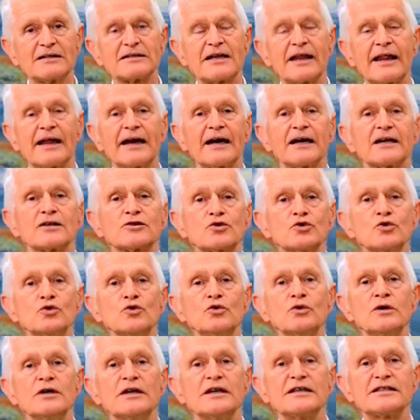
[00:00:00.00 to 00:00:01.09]
There are
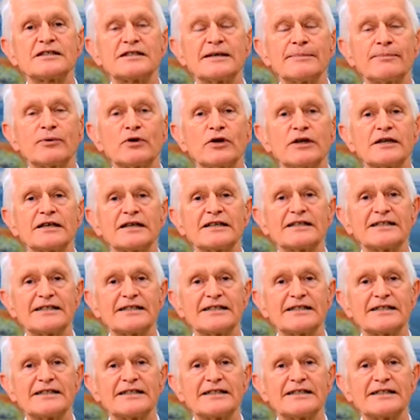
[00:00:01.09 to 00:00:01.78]
two separate